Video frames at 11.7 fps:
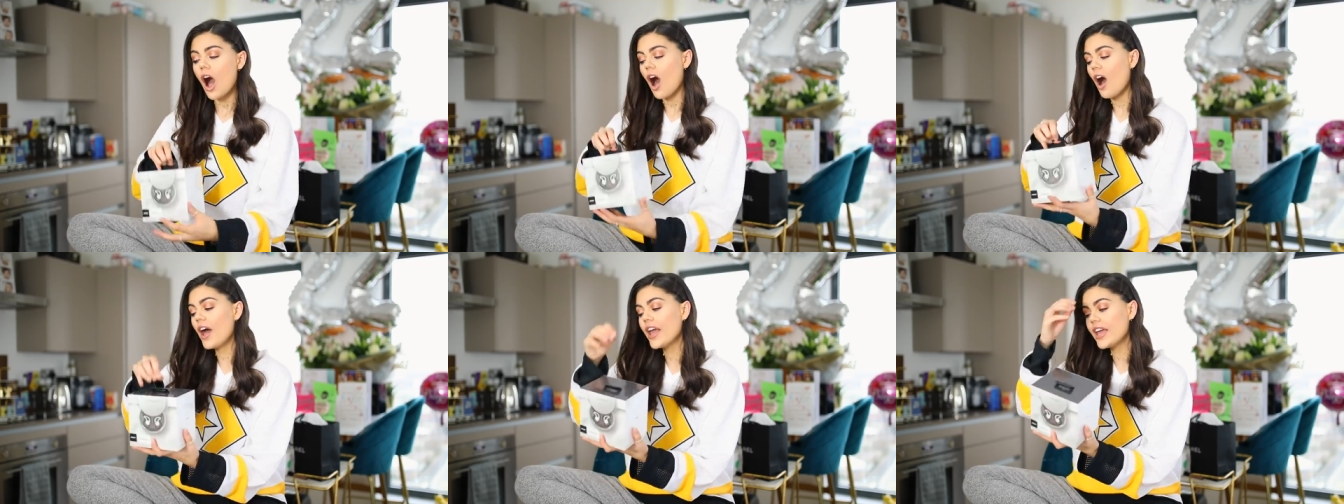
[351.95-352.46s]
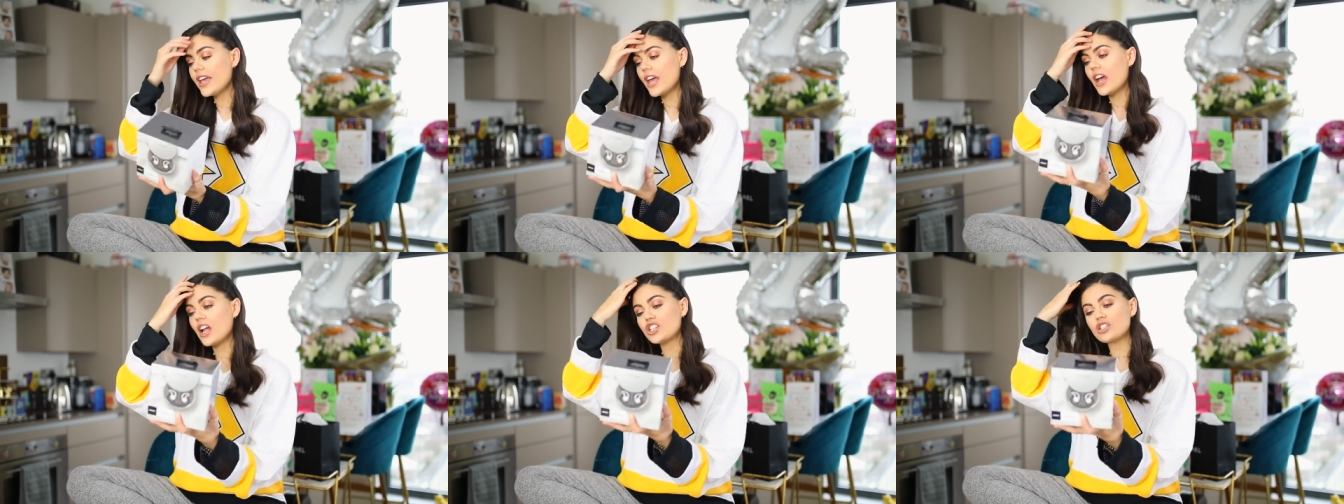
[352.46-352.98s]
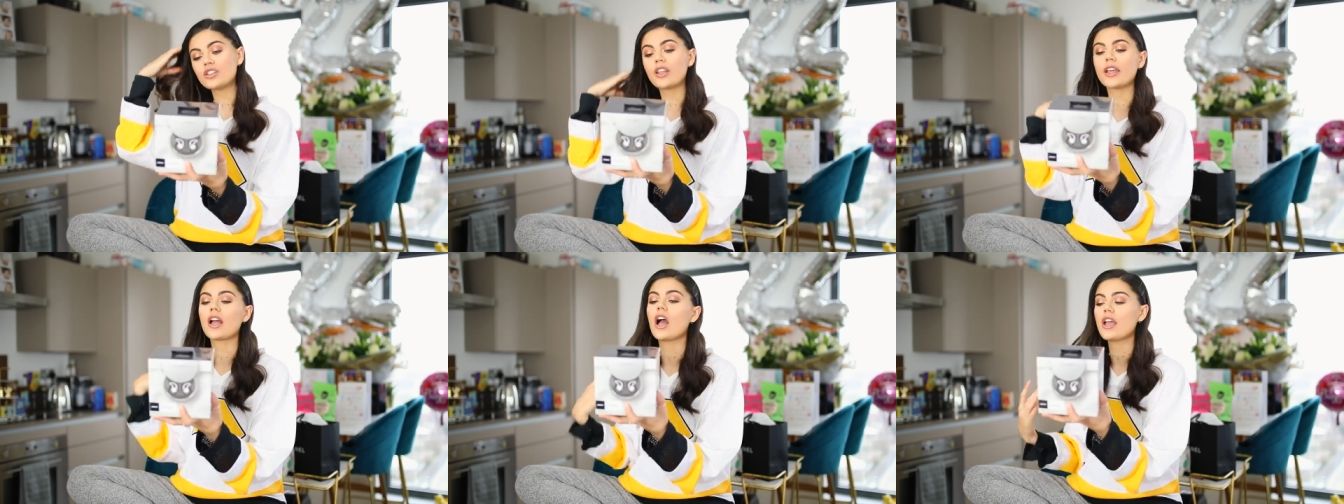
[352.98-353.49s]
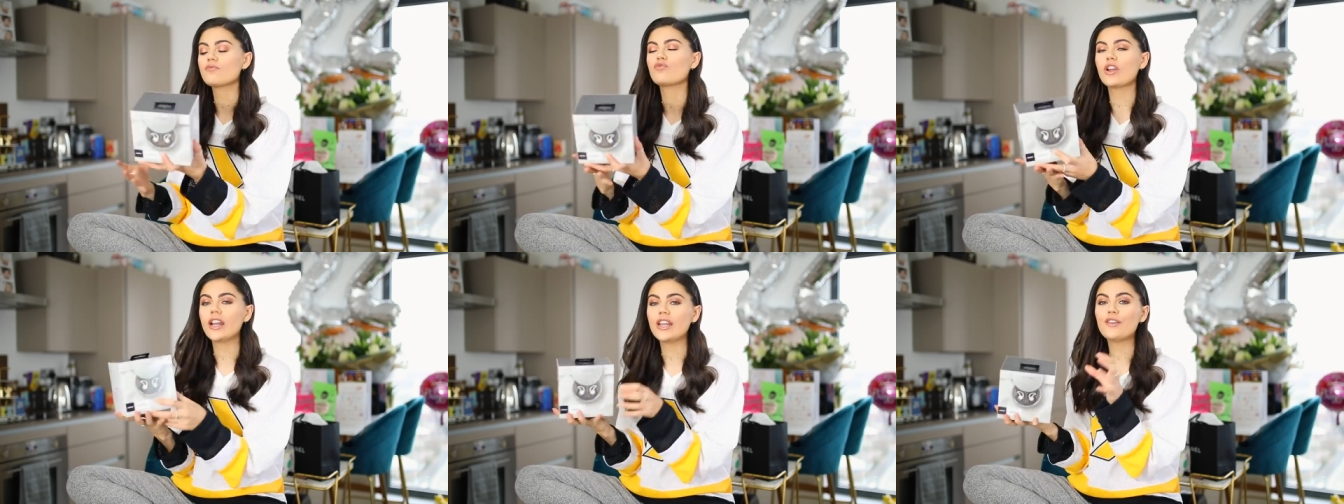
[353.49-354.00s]
I like I
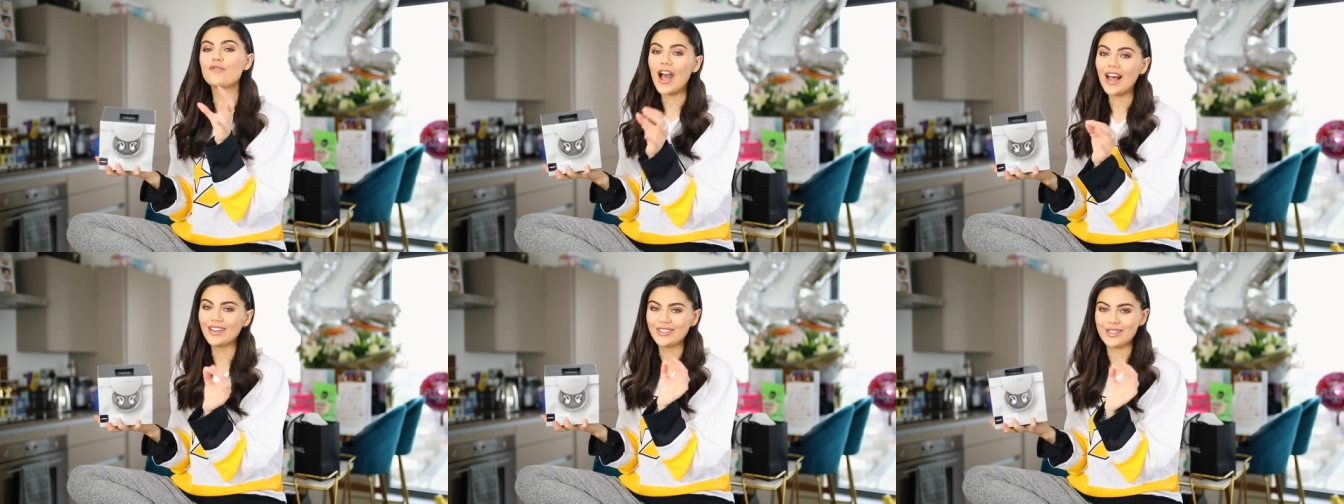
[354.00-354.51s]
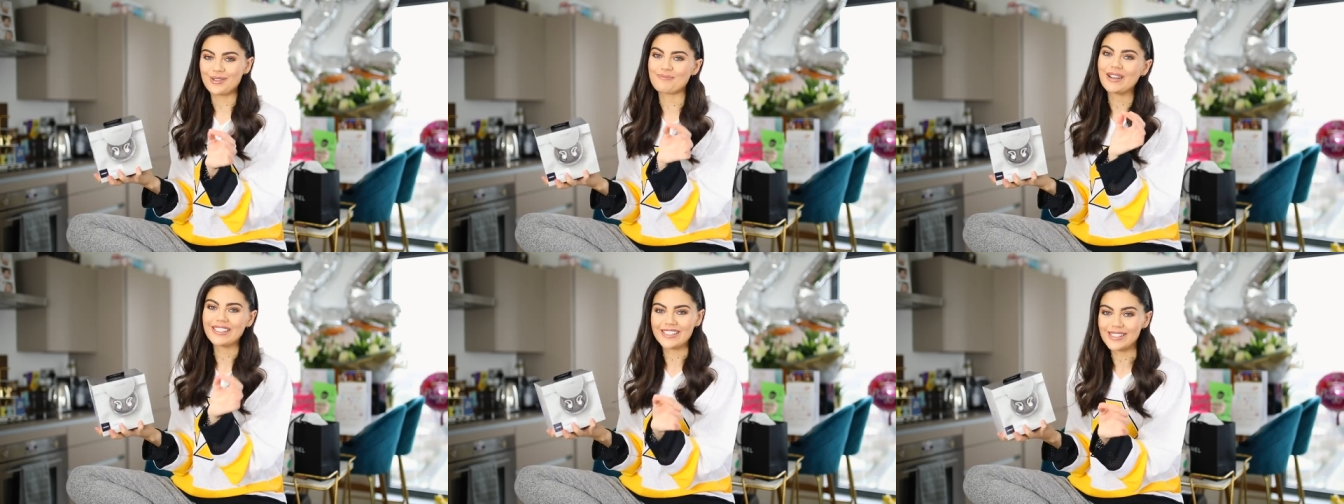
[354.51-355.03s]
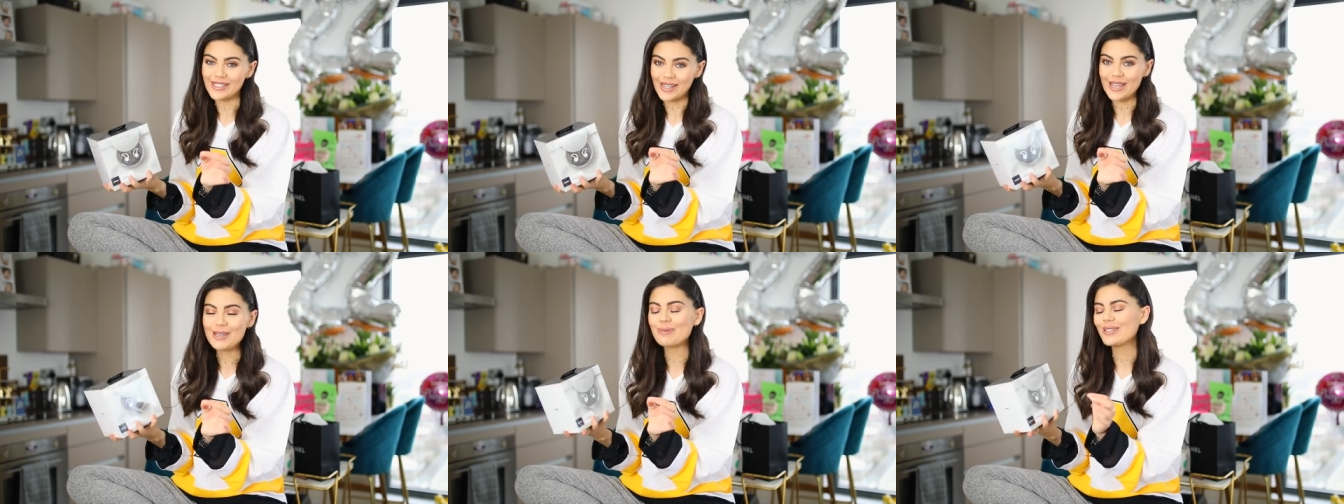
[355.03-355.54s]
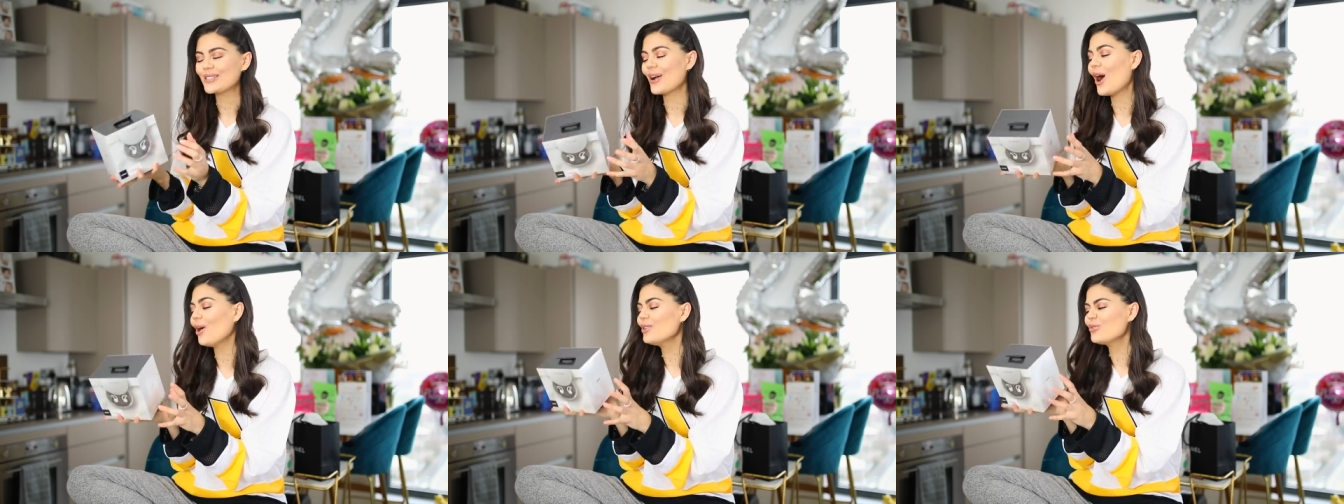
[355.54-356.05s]
really value my sleep, so
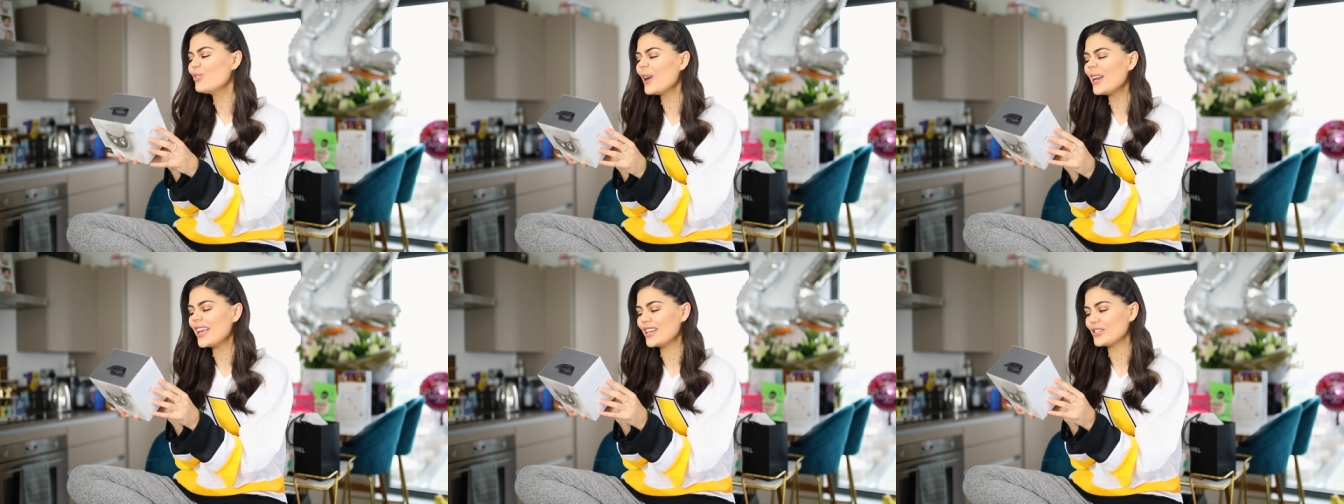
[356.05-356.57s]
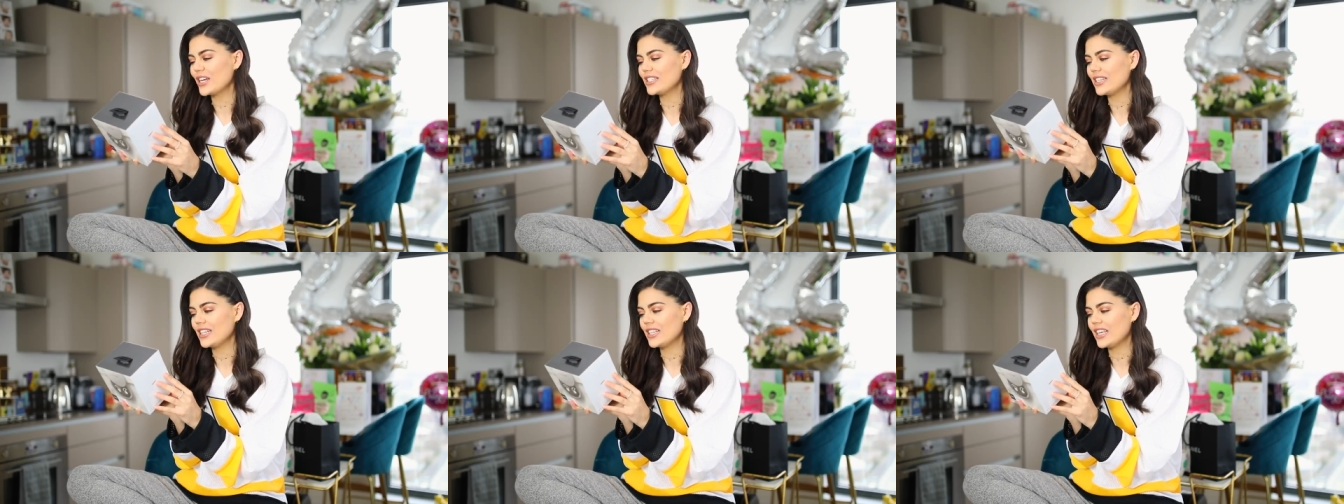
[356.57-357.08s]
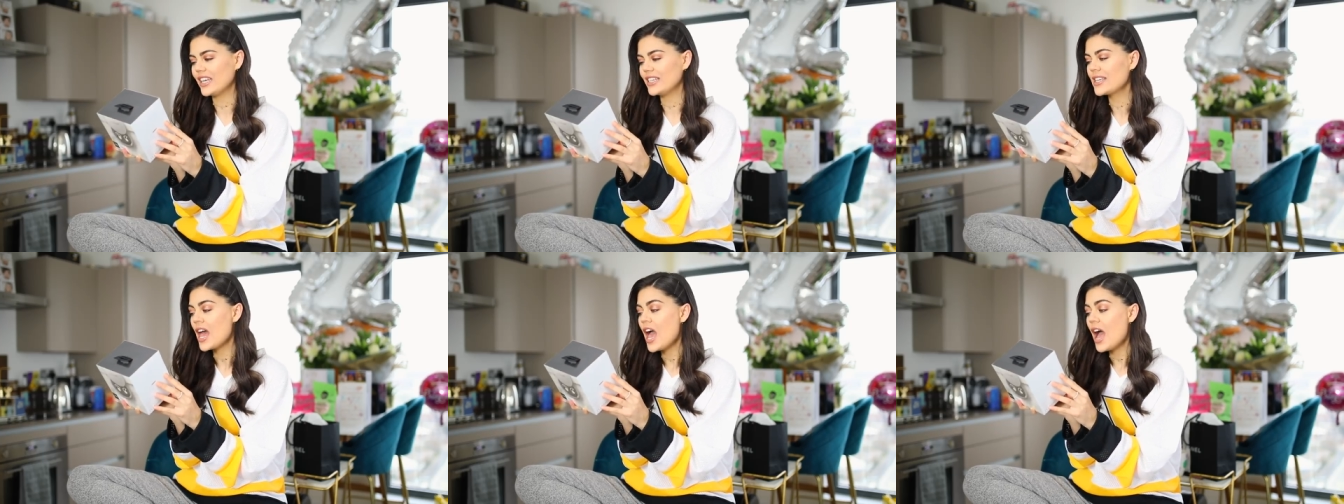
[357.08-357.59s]
I was really interested in these,